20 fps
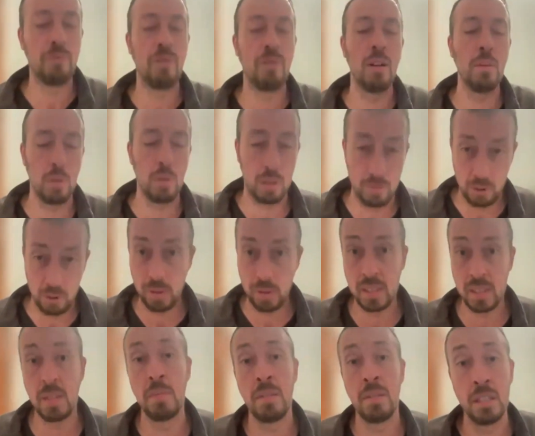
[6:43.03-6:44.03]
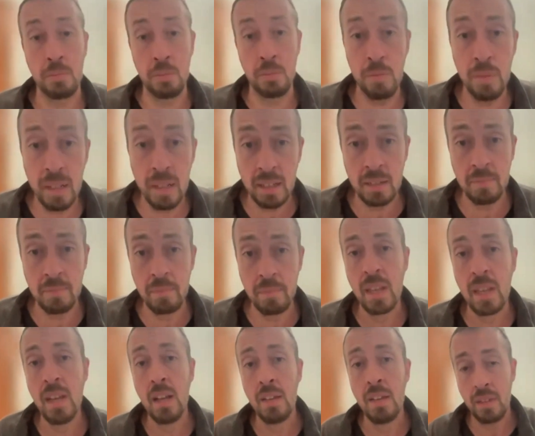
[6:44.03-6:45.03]
framework of doing something that's permitted,
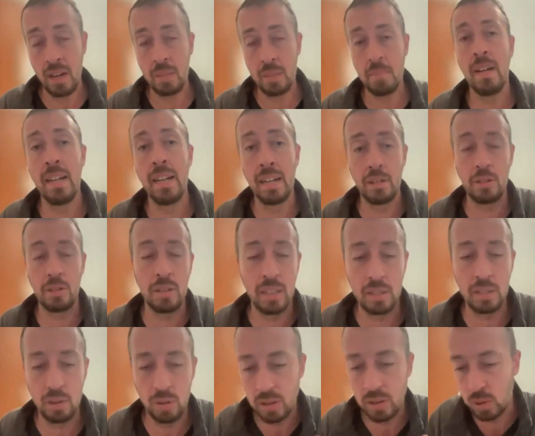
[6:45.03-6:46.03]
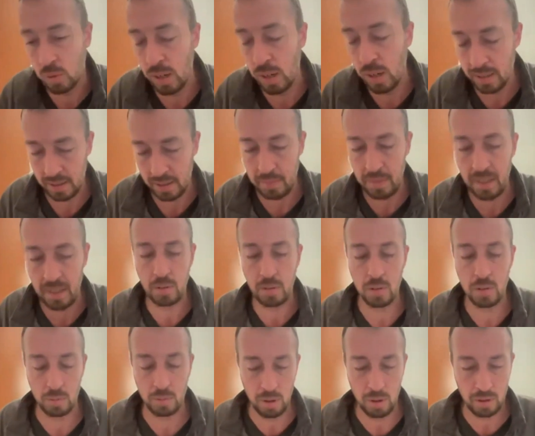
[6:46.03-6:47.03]
that I might actually transgress. I might do
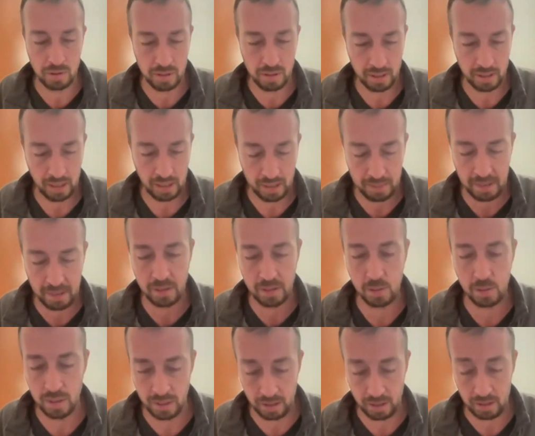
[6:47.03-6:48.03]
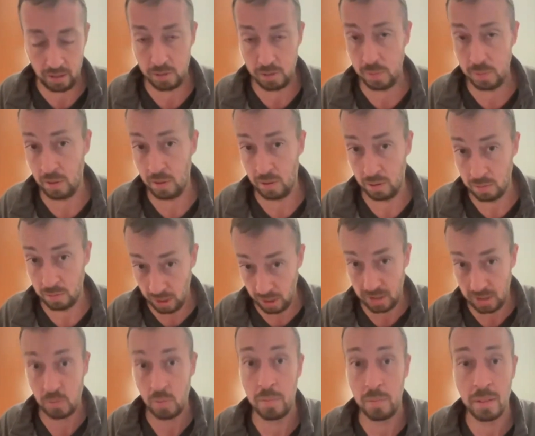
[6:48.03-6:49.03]
the wrong thing. I might do what HaKadosh Baruch Hu
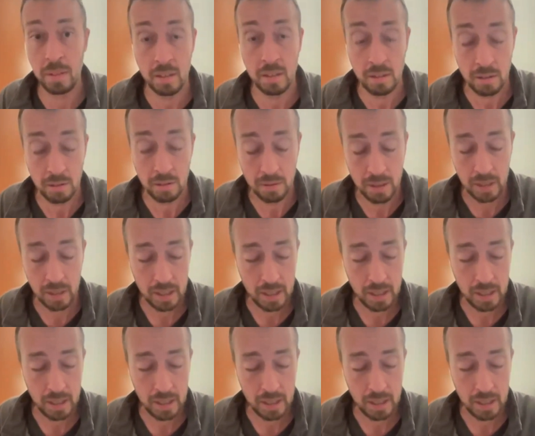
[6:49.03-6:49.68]
doesn't want me to do.